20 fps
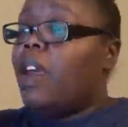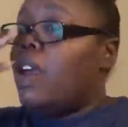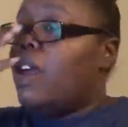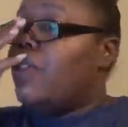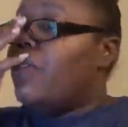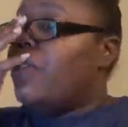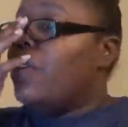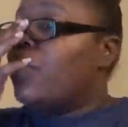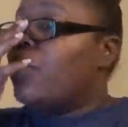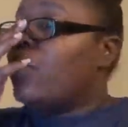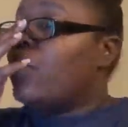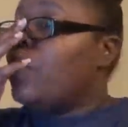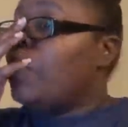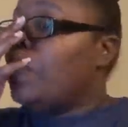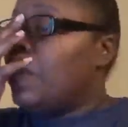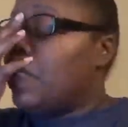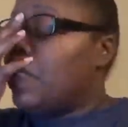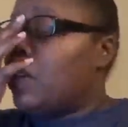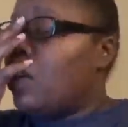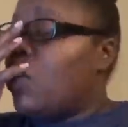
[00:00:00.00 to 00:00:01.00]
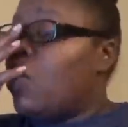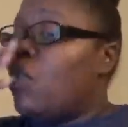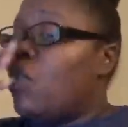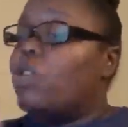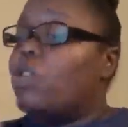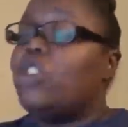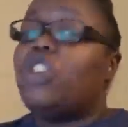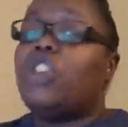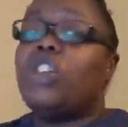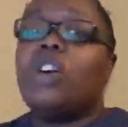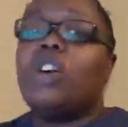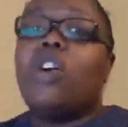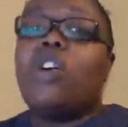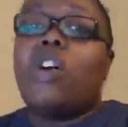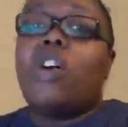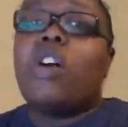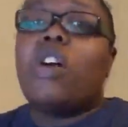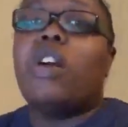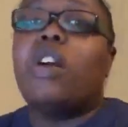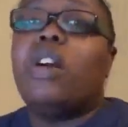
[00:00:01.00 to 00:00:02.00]
The group is called
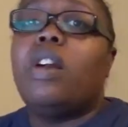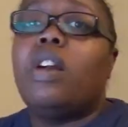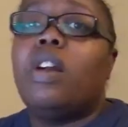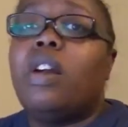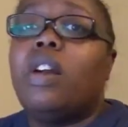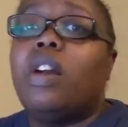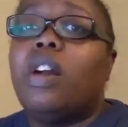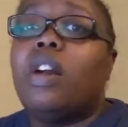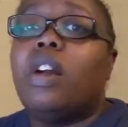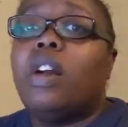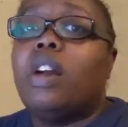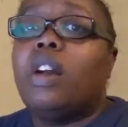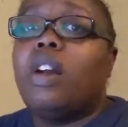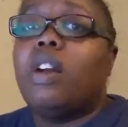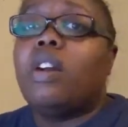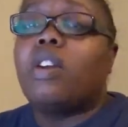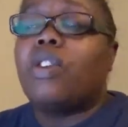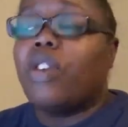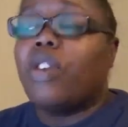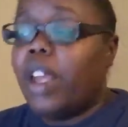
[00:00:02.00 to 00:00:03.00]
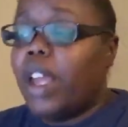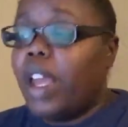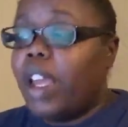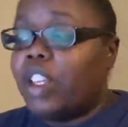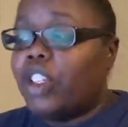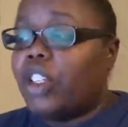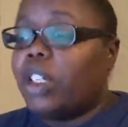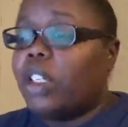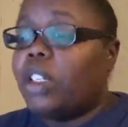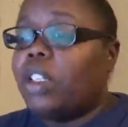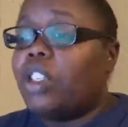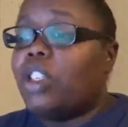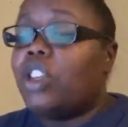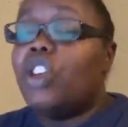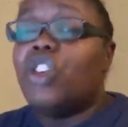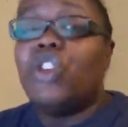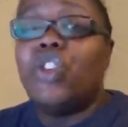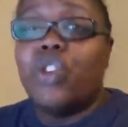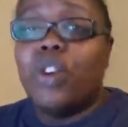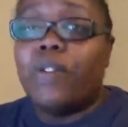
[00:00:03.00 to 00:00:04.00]
Sha'Car Creations
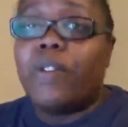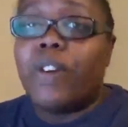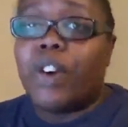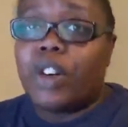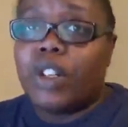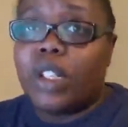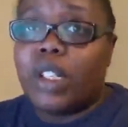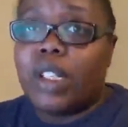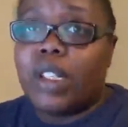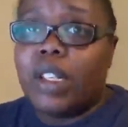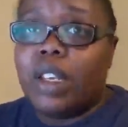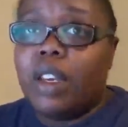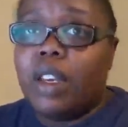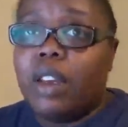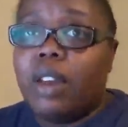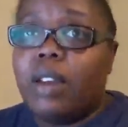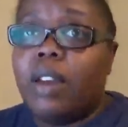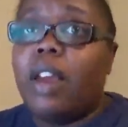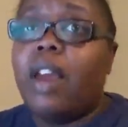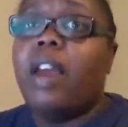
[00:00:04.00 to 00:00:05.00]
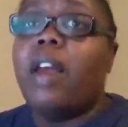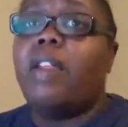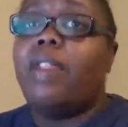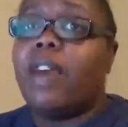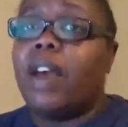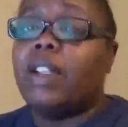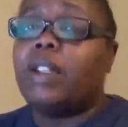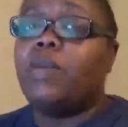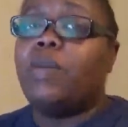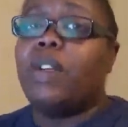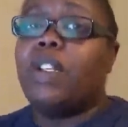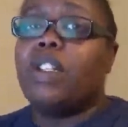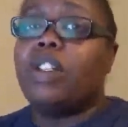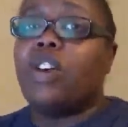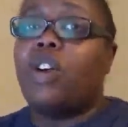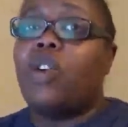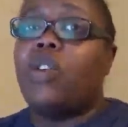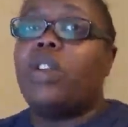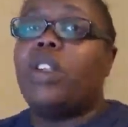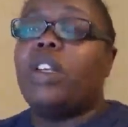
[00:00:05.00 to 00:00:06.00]
University. That's what it's
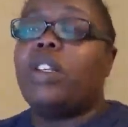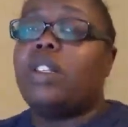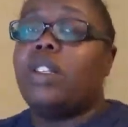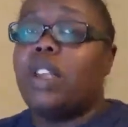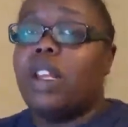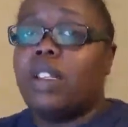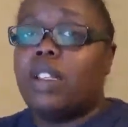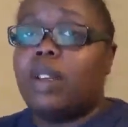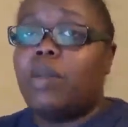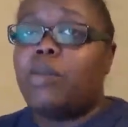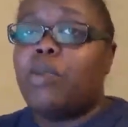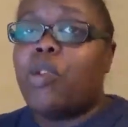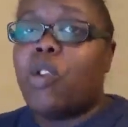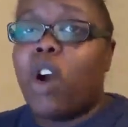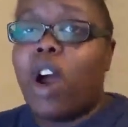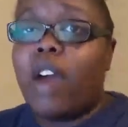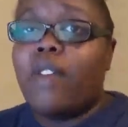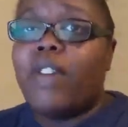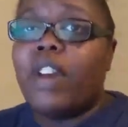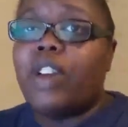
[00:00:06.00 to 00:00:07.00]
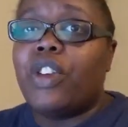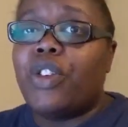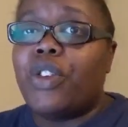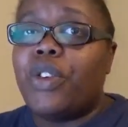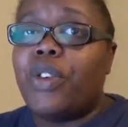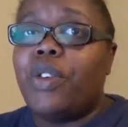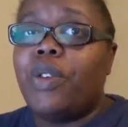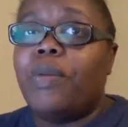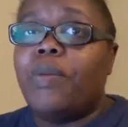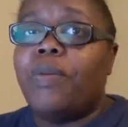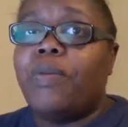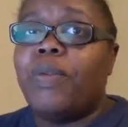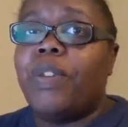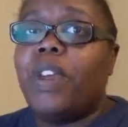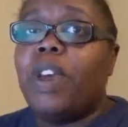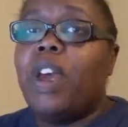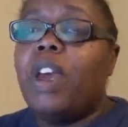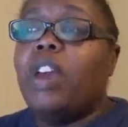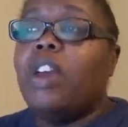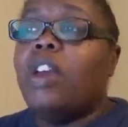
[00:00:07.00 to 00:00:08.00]
called. It's a private group.
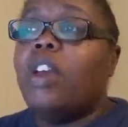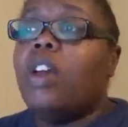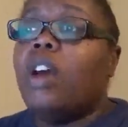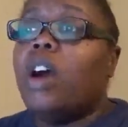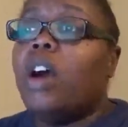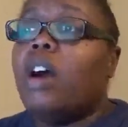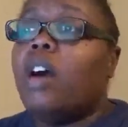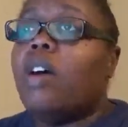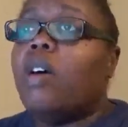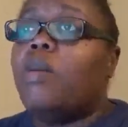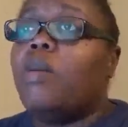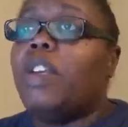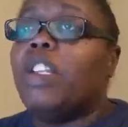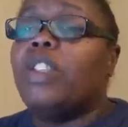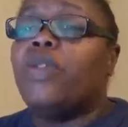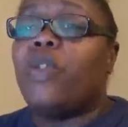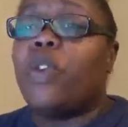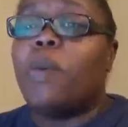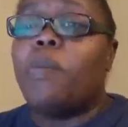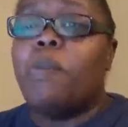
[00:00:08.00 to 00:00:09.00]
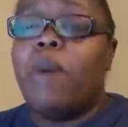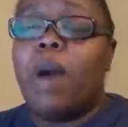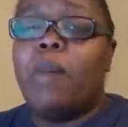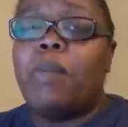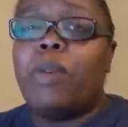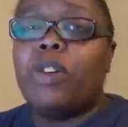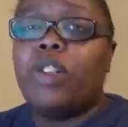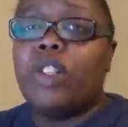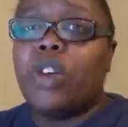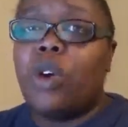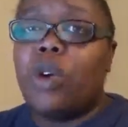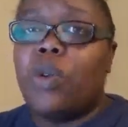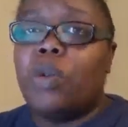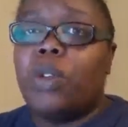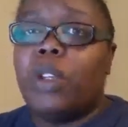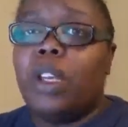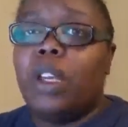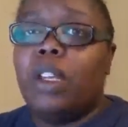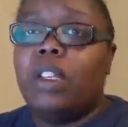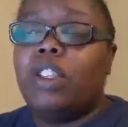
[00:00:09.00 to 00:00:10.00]
It's for members
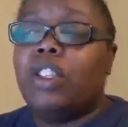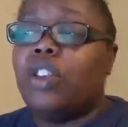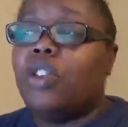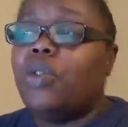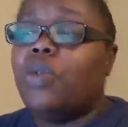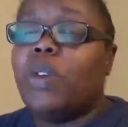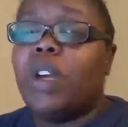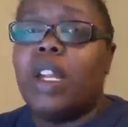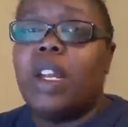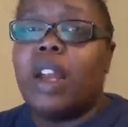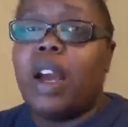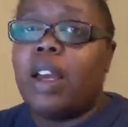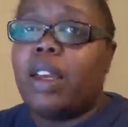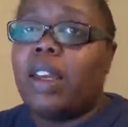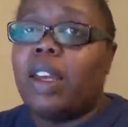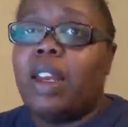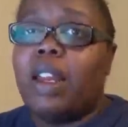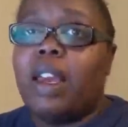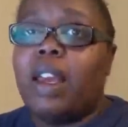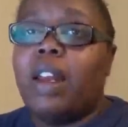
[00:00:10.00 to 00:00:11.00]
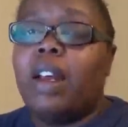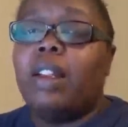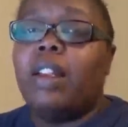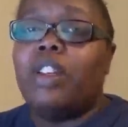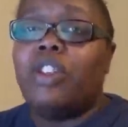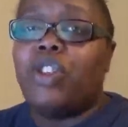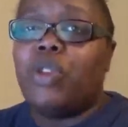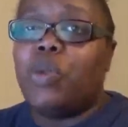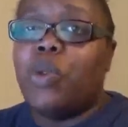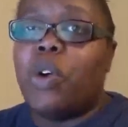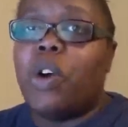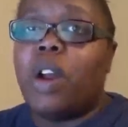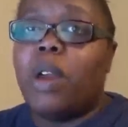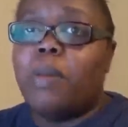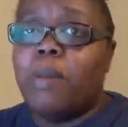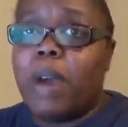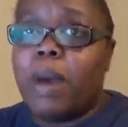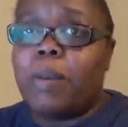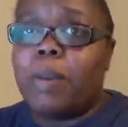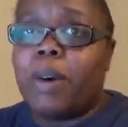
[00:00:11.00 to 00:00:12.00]
only, so you cannot get in unless you are a
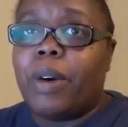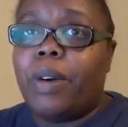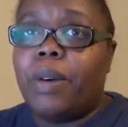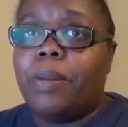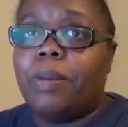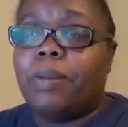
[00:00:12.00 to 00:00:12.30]
member.